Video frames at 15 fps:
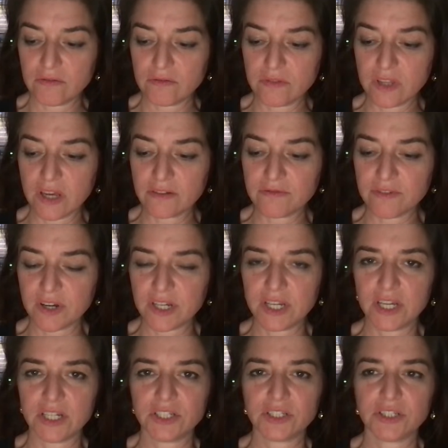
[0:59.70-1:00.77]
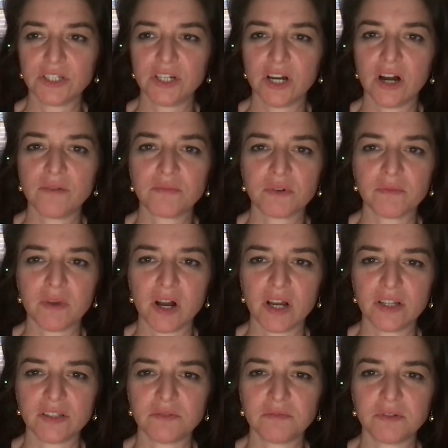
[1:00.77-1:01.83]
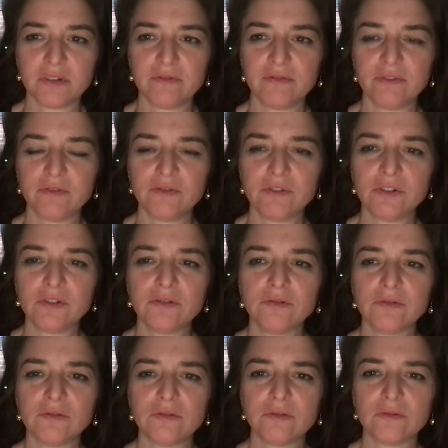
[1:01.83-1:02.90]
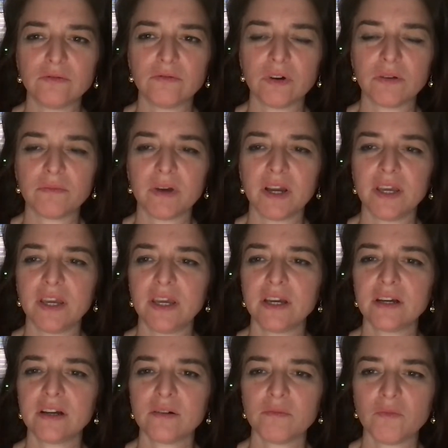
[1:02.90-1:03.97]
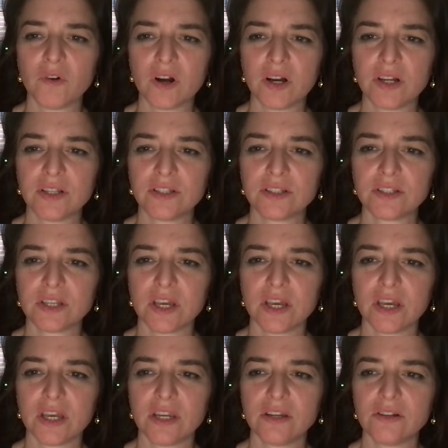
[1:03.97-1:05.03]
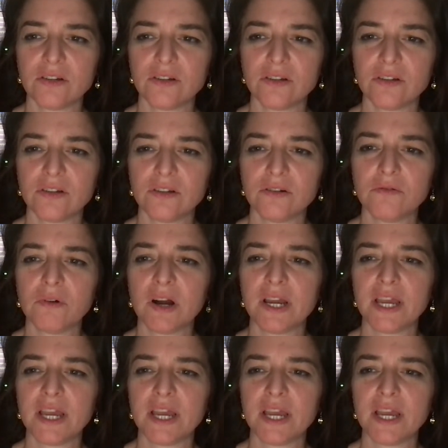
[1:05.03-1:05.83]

not financially compromised, but if you knew what my income was and who I